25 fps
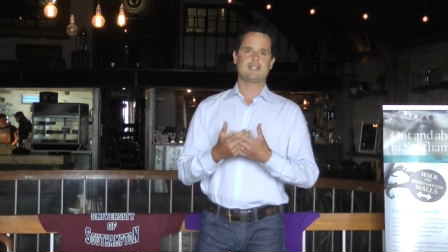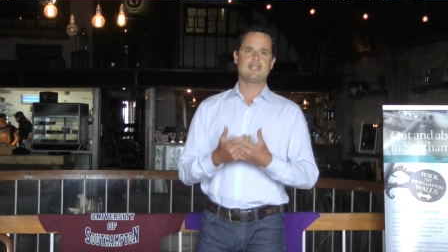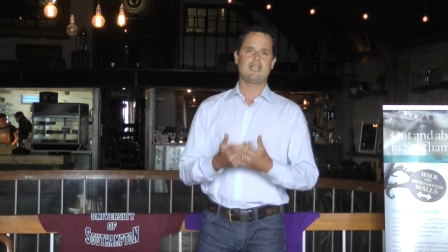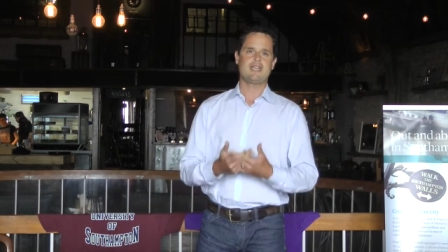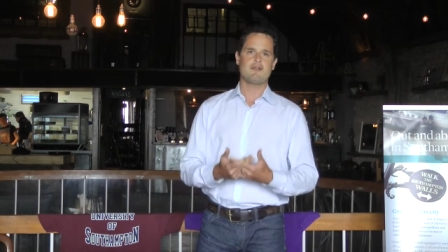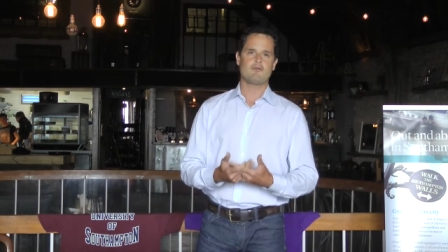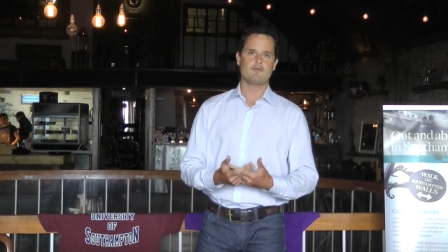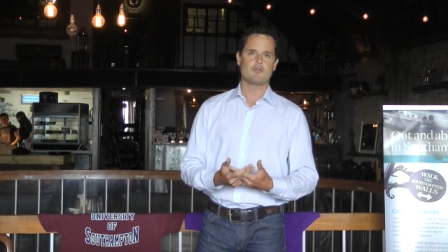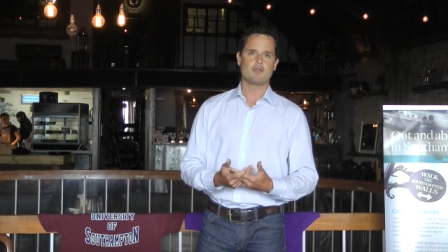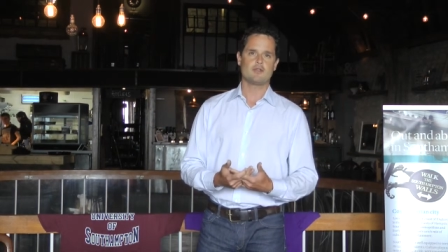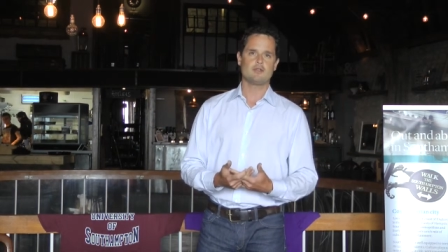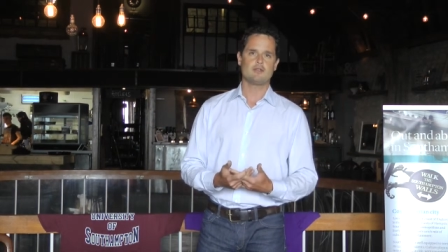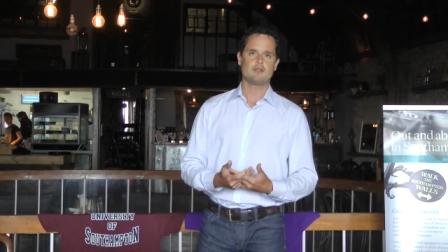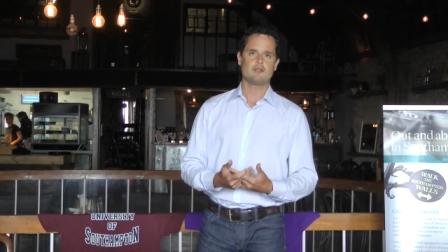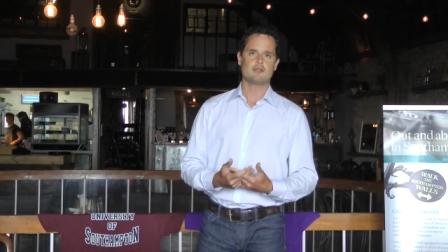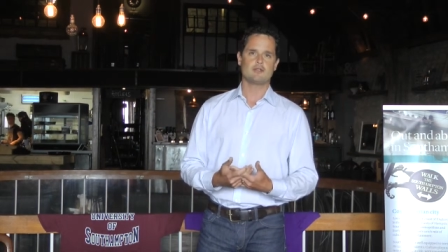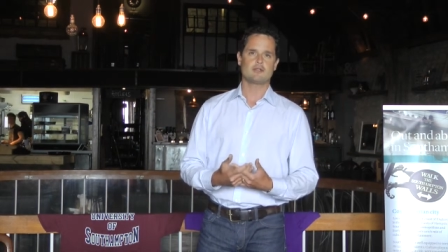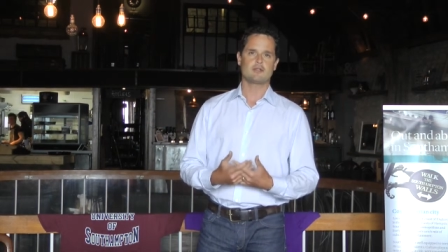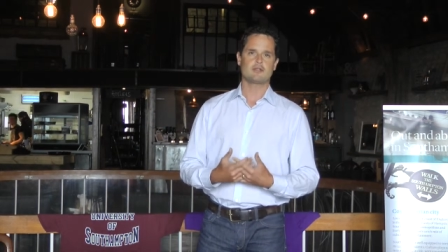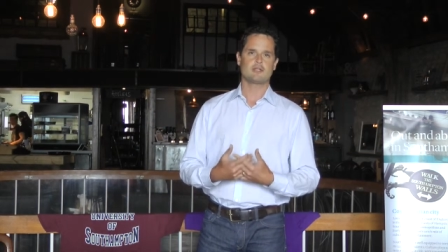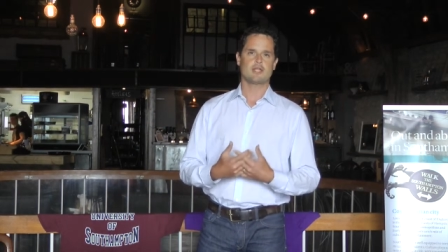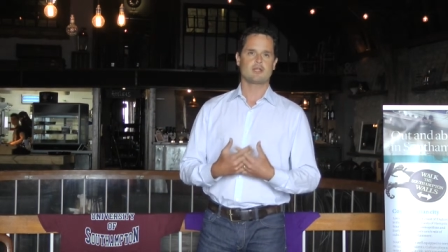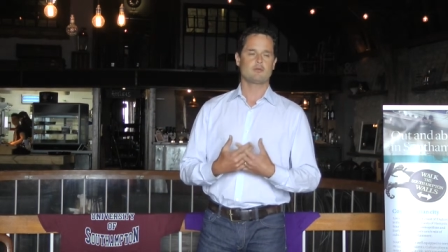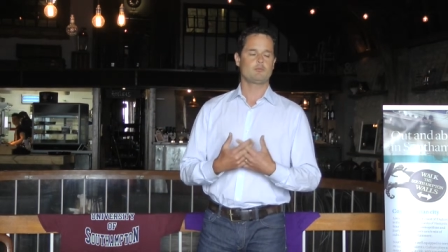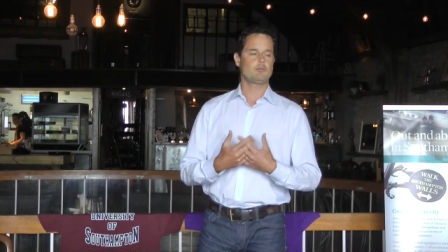
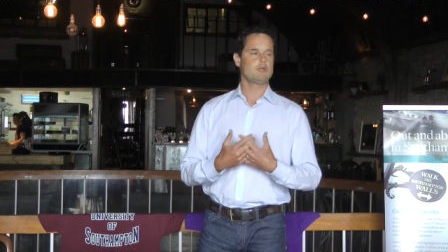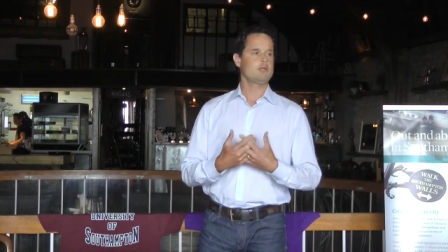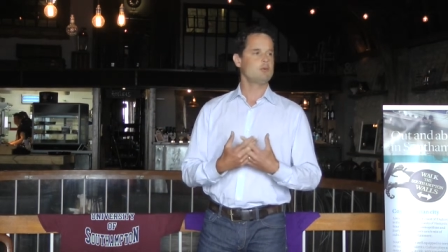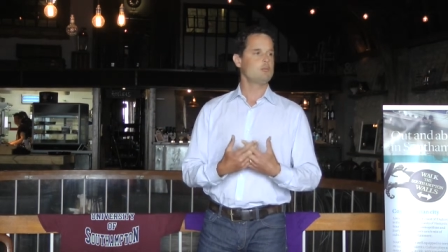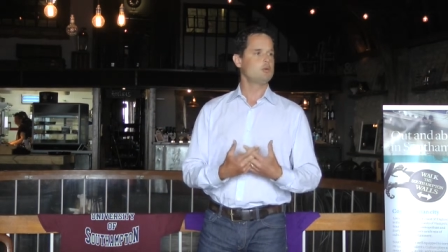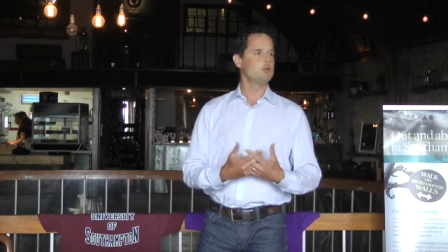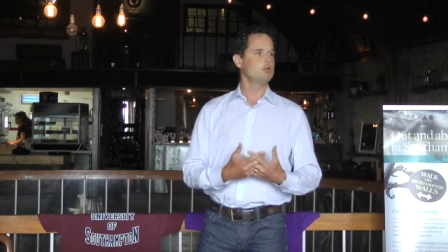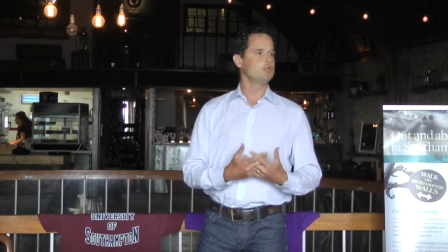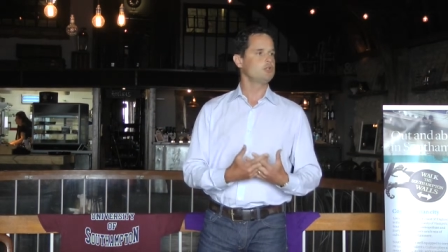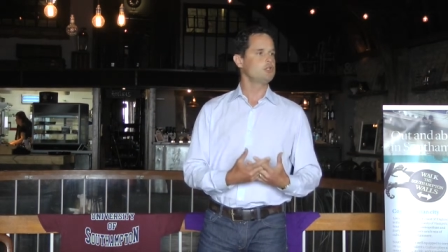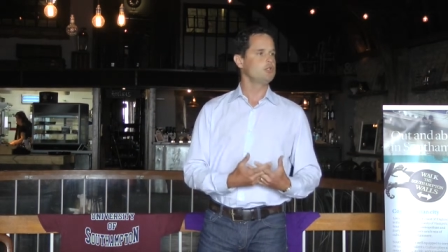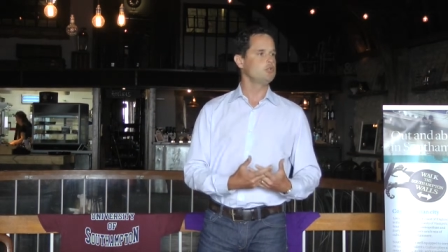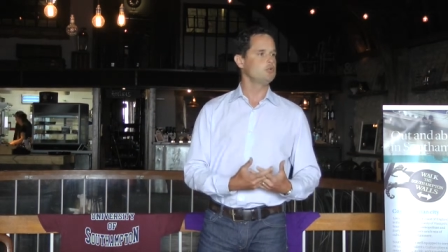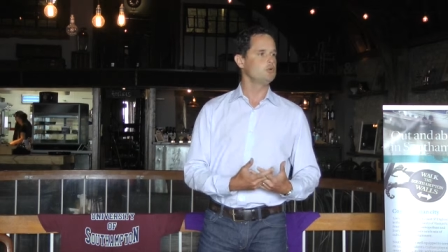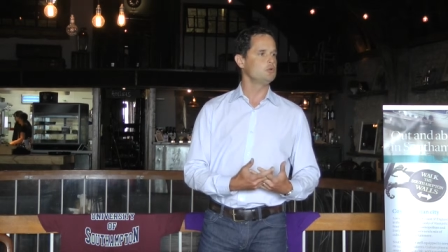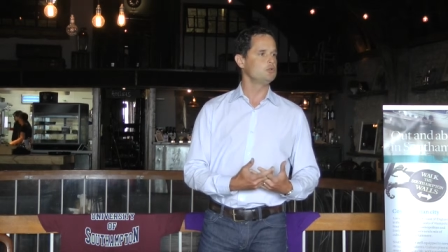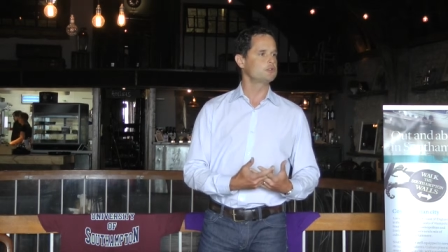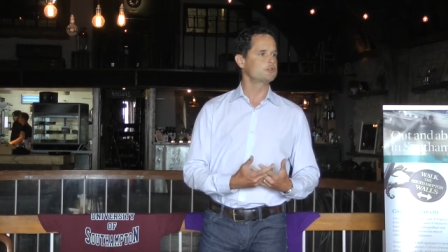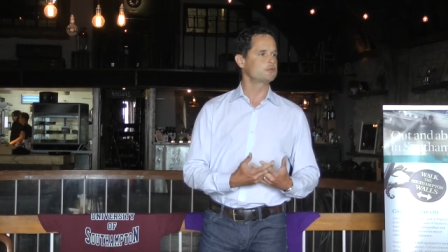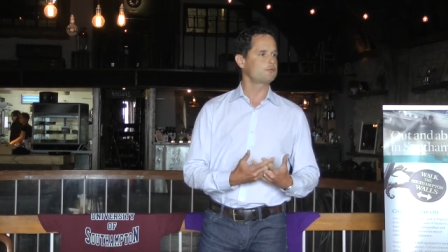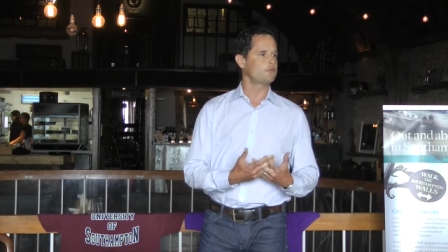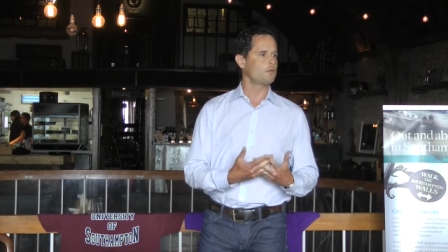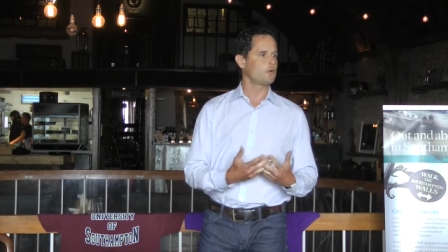given that we will use